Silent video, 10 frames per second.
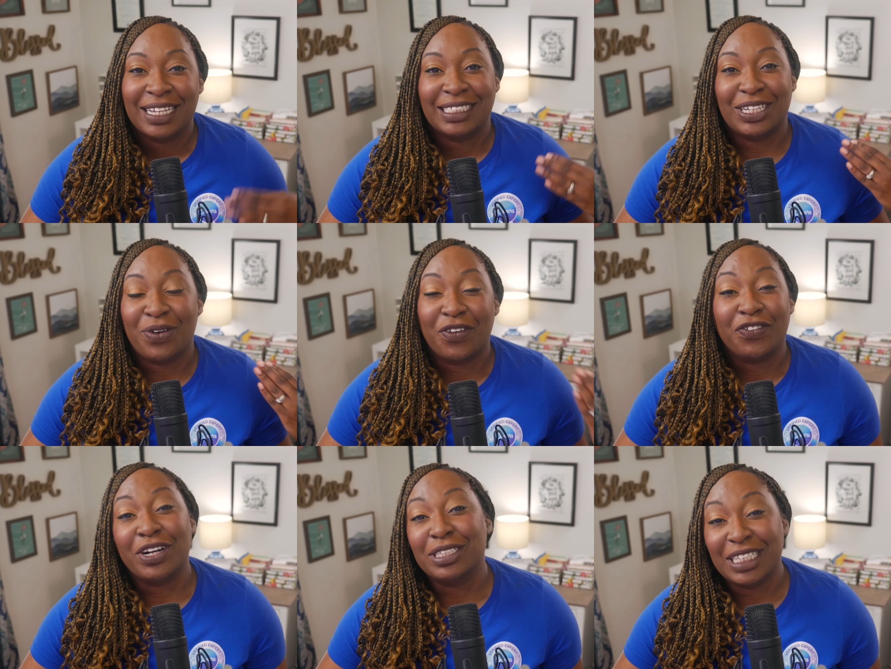So
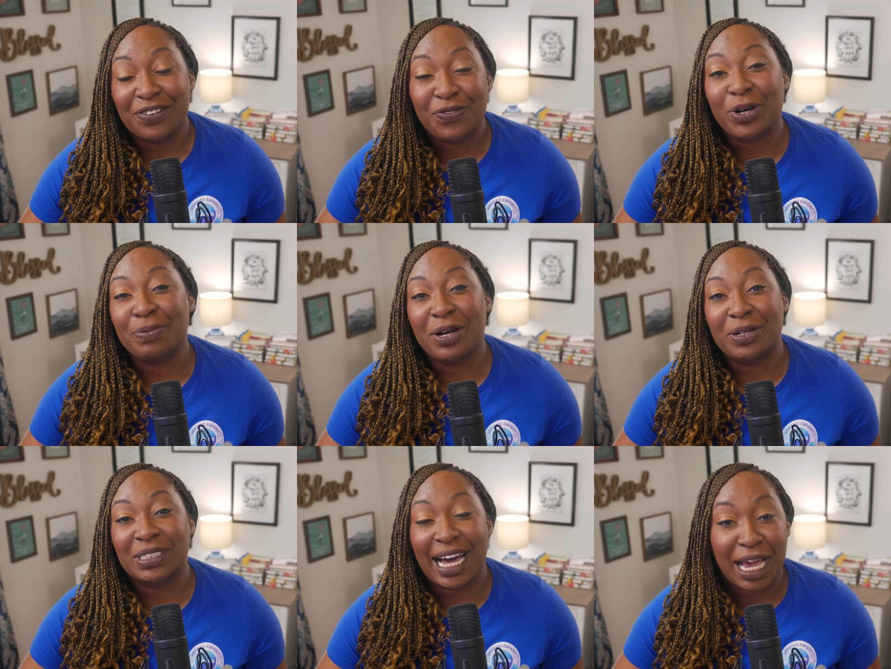first and
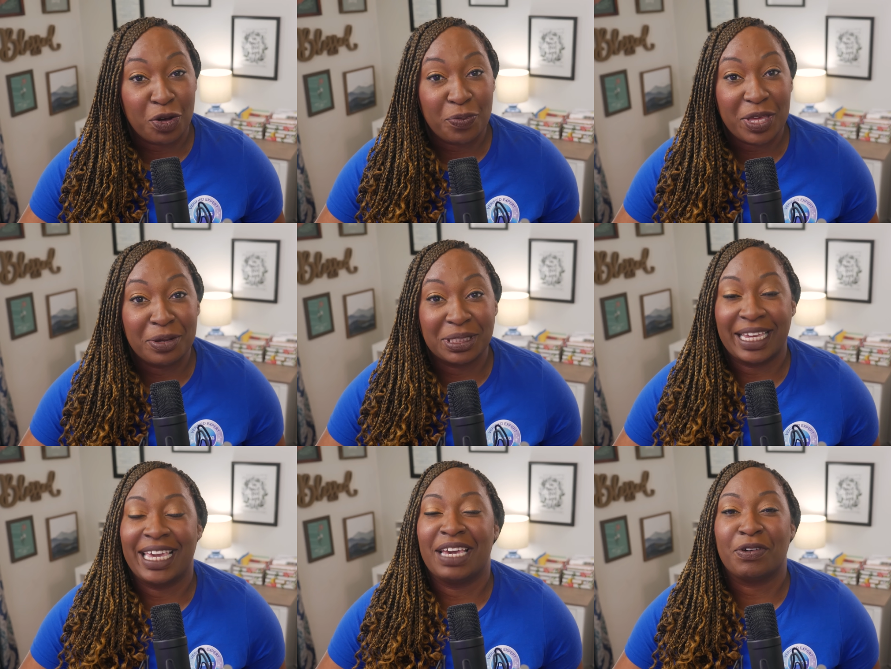foremost, I will be
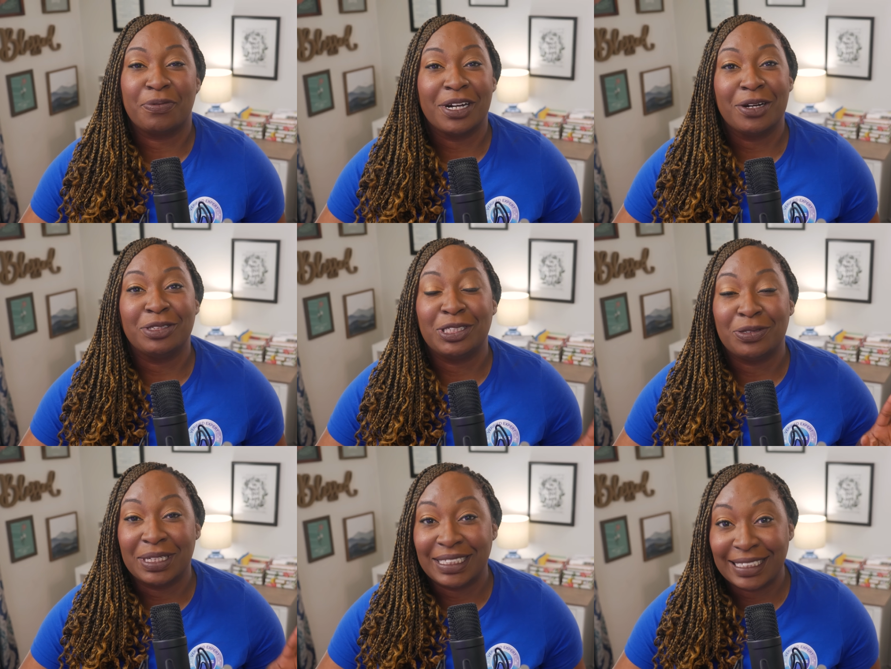using Canva Pro
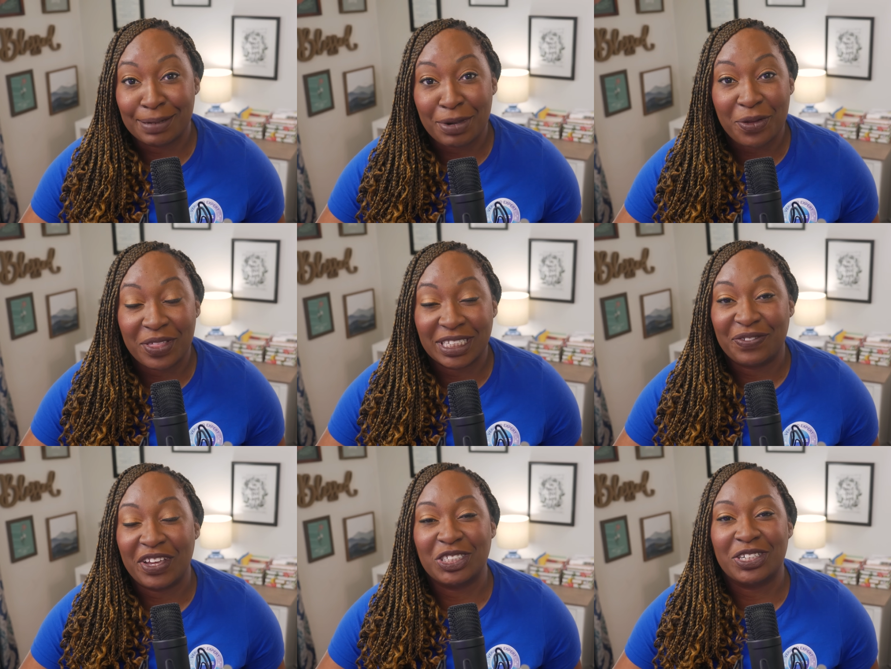to demo this
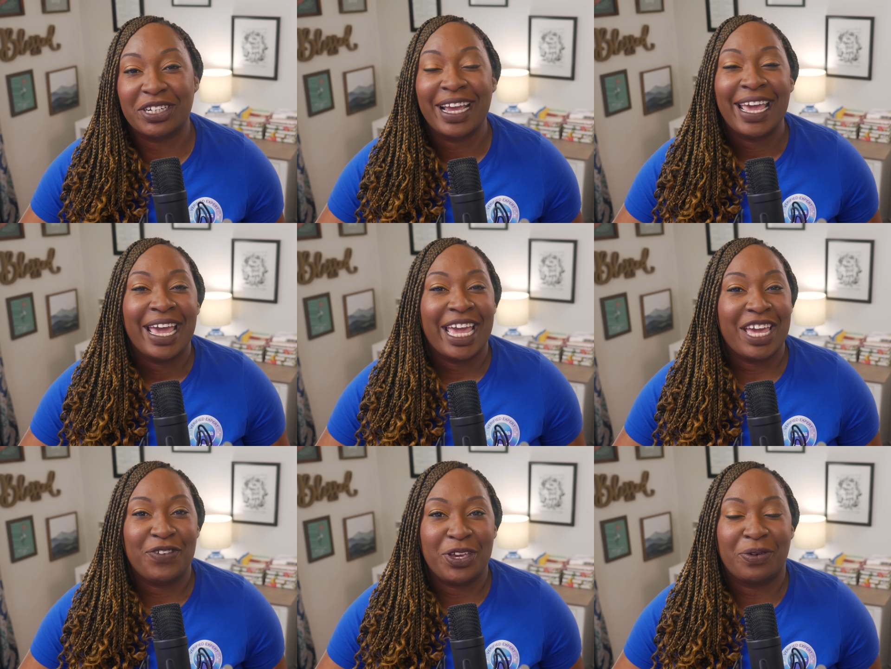feature.
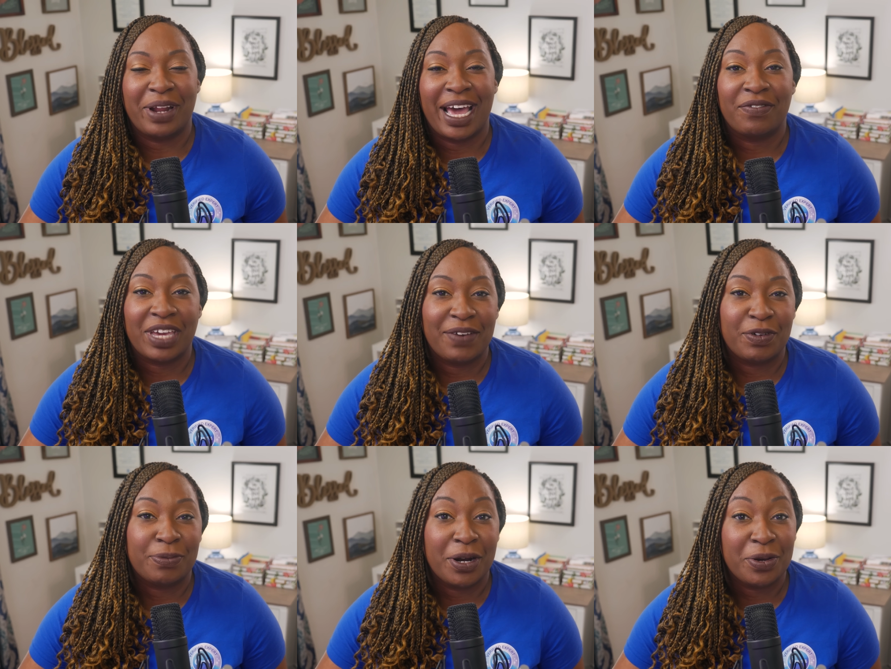If you don't have
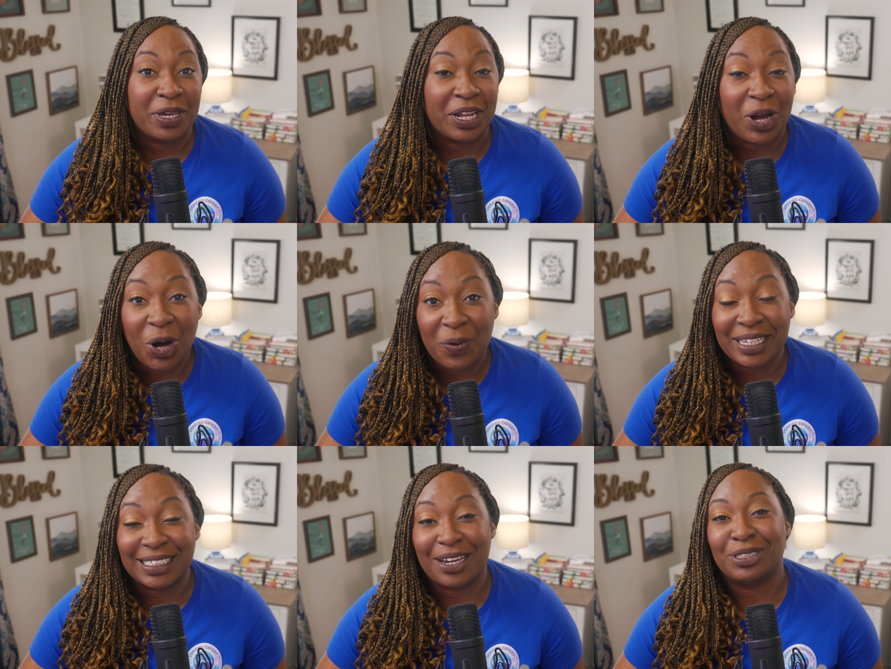Canva Pro, you can
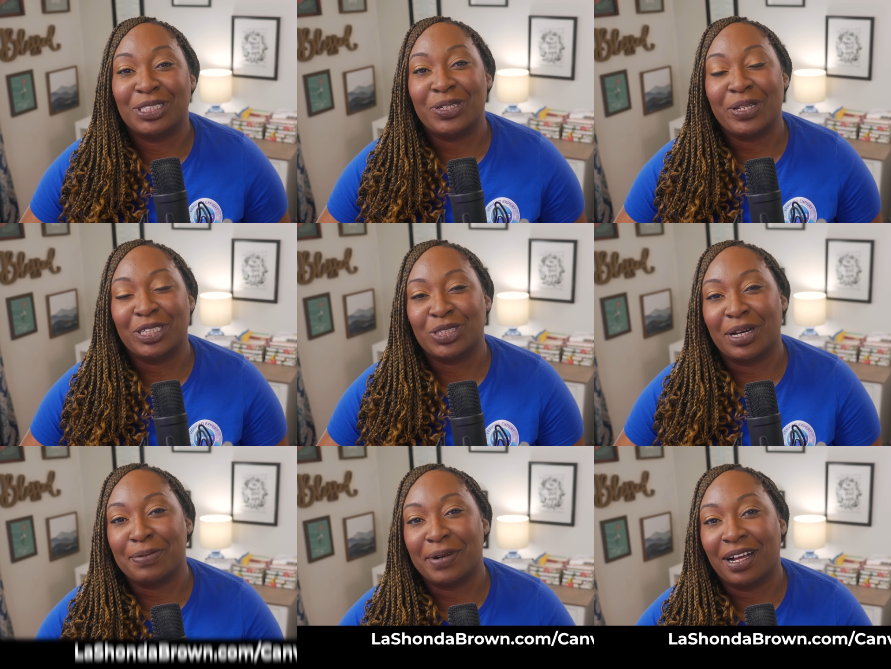always go to
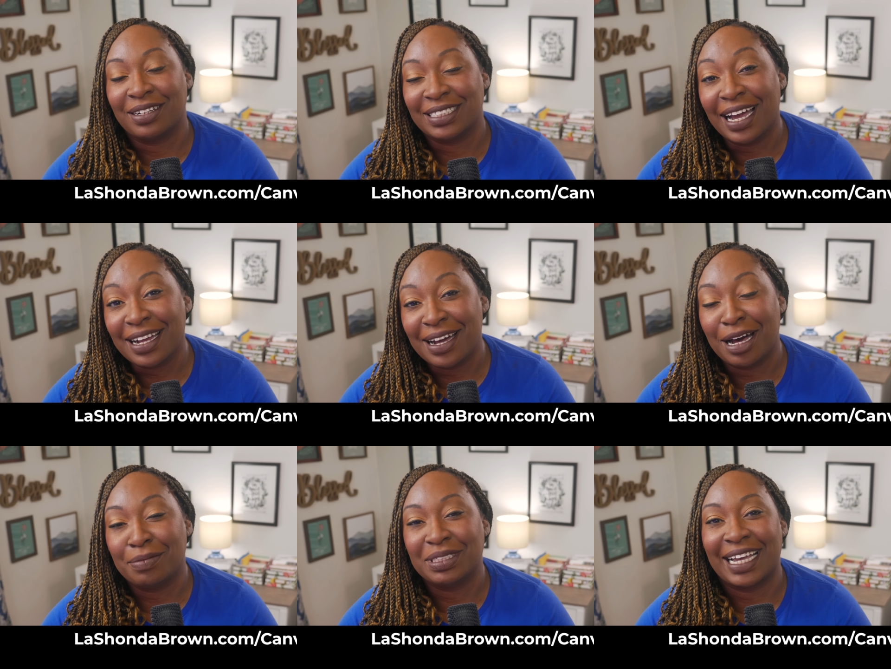
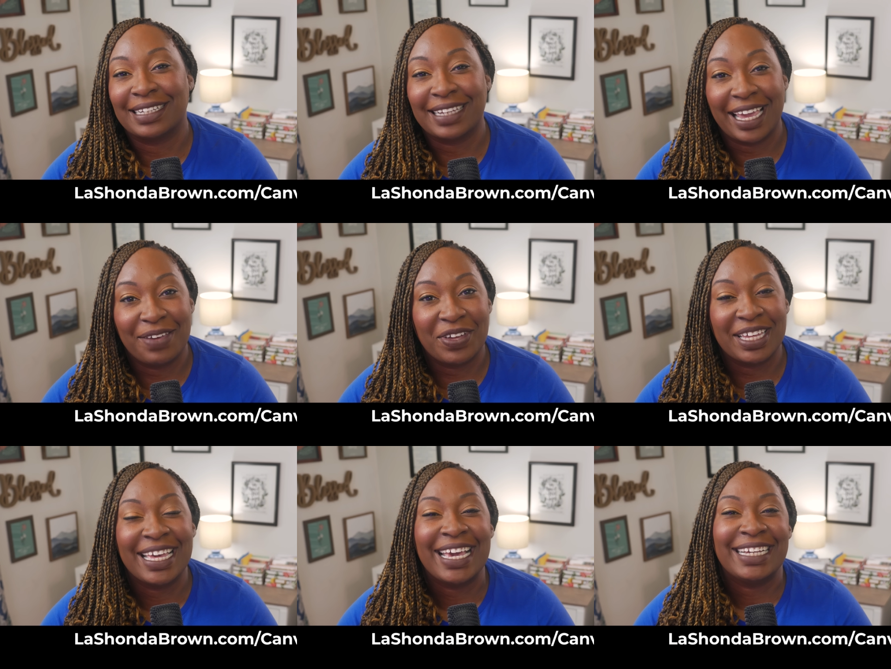lashondabrown.com slash
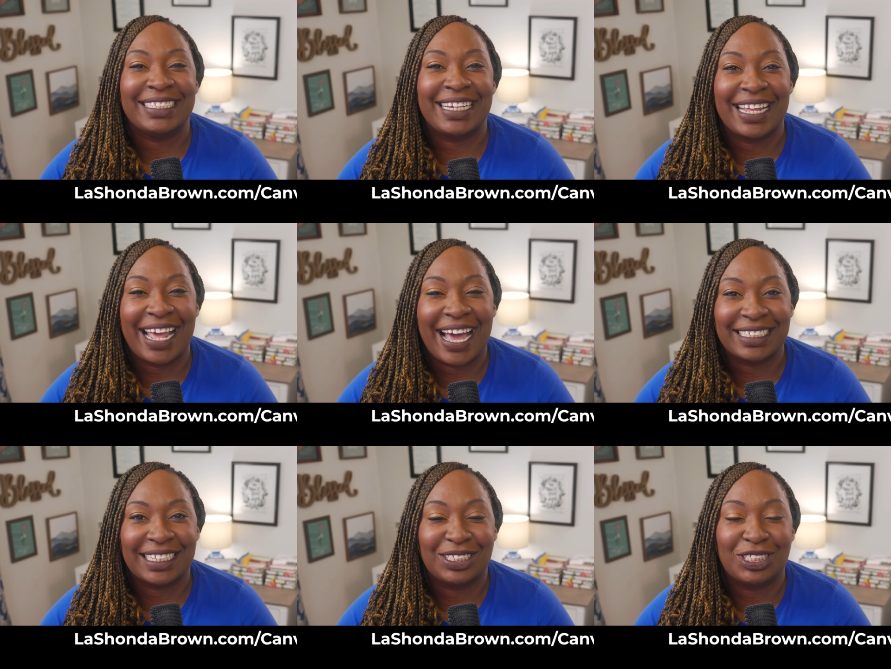Canva to get
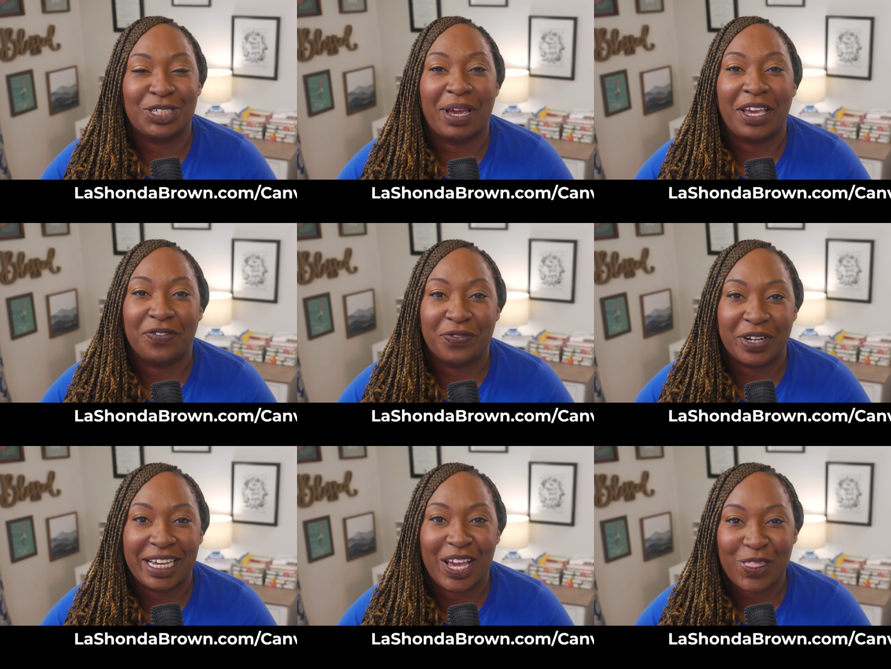access to a
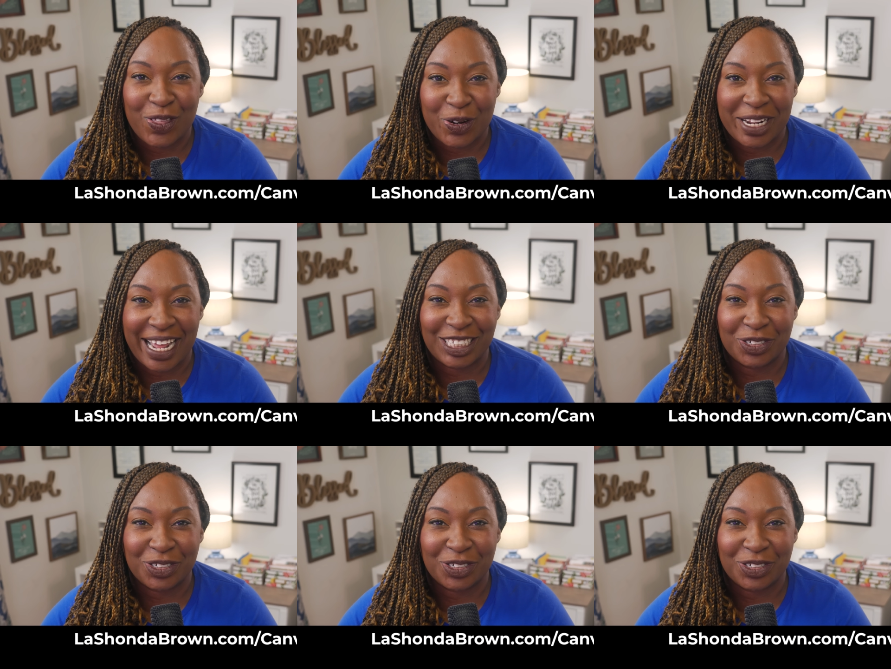free 30-day